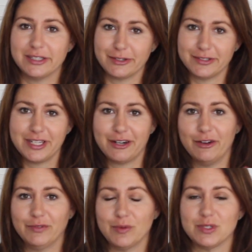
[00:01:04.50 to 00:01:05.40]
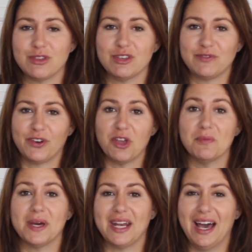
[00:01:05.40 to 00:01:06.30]
inserts here. Hopefully we'll do those for you.
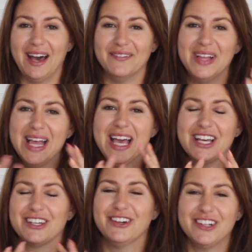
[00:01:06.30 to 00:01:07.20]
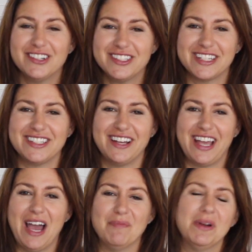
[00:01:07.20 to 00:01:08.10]
But go to your TikTok
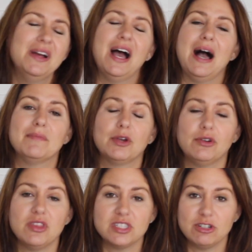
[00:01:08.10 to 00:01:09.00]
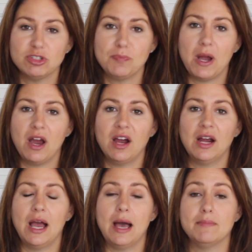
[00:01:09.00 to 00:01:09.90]
app, go to the search
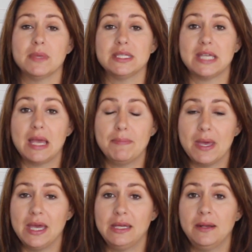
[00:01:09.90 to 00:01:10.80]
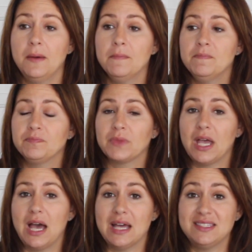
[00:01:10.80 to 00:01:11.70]
bar, type in
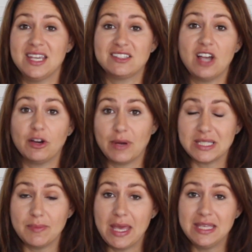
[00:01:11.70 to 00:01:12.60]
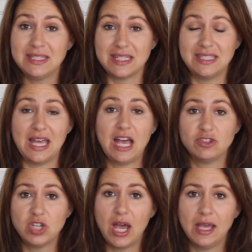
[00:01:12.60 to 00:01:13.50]
TikTok resumes, that's the
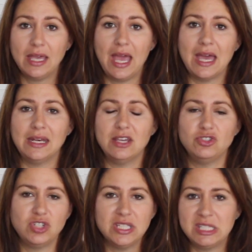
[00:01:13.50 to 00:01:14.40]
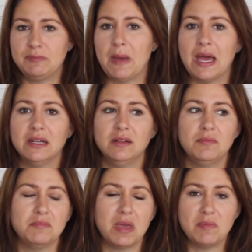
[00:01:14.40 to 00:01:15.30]
hashtag, and just
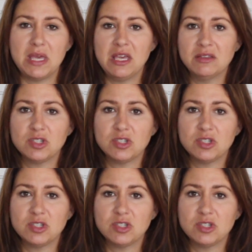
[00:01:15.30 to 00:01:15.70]
spend maybe